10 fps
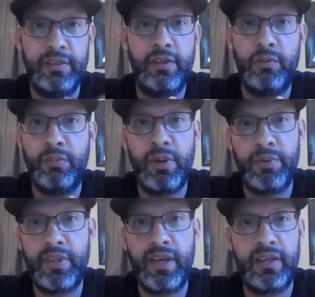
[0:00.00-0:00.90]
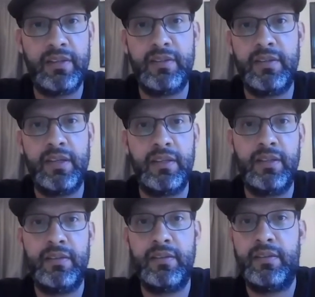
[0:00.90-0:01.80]
They'll remember that,
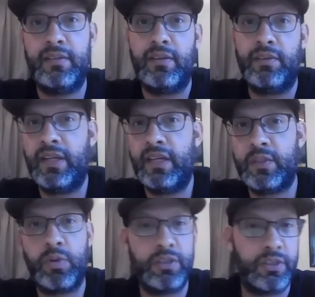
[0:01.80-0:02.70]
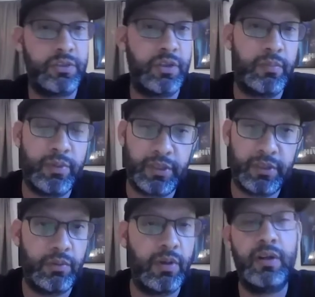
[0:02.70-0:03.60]
and on the next project try to bring
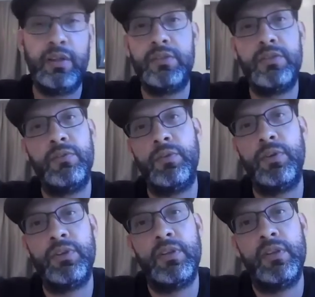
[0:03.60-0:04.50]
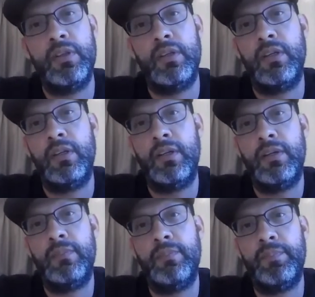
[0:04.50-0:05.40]
you on and so forth.
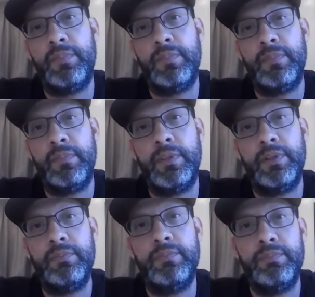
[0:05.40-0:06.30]
You know.